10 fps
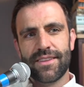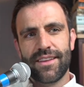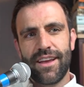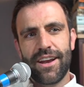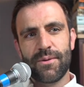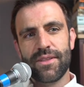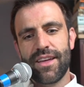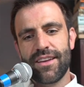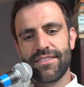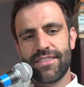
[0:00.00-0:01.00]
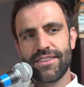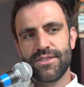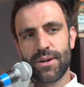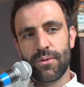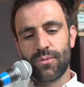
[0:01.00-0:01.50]
Anyway, they
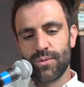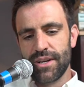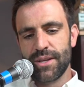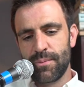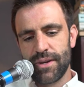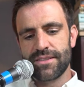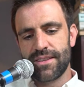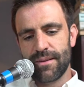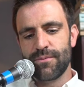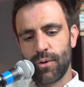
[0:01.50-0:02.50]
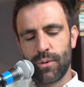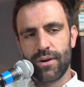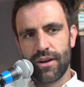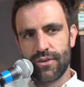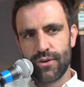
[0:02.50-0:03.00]
took a really big step
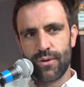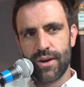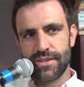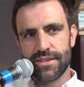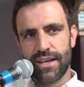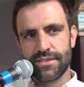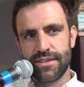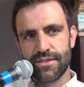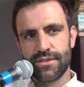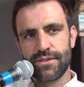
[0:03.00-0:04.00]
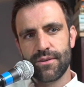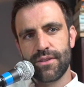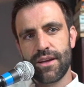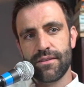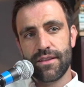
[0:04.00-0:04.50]
forward under Grinch last season. So
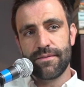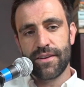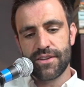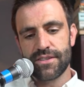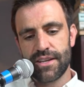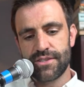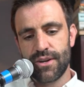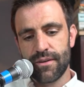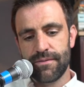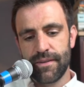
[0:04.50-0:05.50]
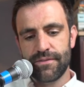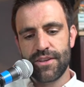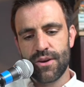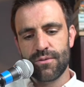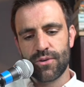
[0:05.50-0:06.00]
they finished last year at
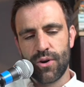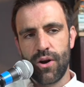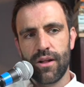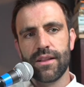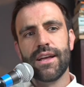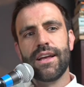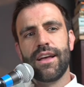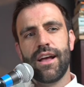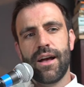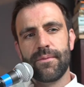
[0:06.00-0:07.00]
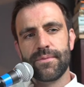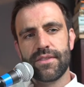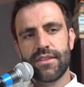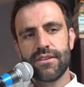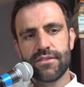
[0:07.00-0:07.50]
50 overall.
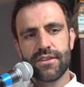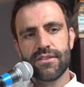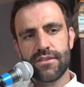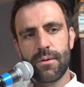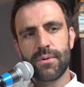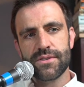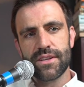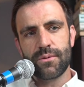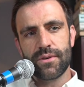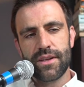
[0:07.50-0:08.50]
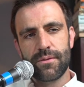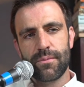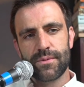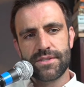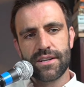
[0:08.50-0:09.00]
Their numbers, like where they
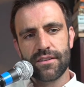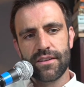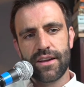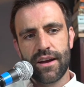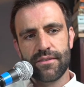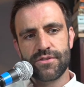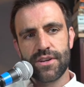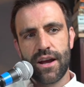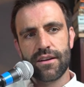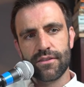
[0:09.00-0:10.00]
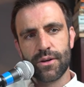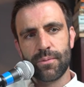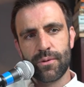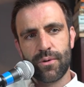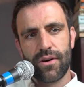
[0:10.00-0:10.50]
particularly kind of shined a little
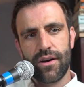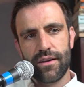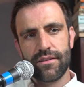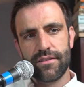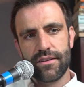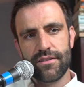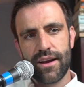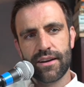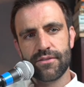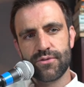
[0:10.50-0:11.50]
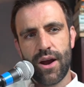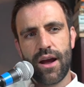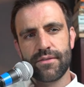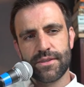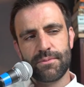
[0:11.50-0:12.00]
bit, were on their negative
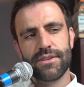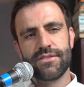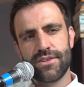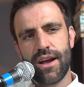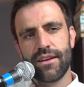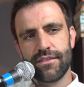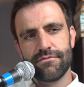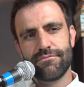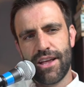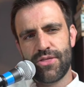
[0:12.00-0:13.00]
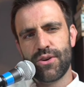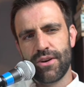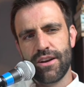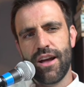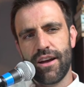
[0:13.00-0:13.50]
drives. Shined at
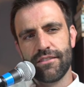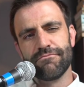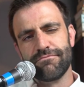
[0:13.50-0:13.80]
39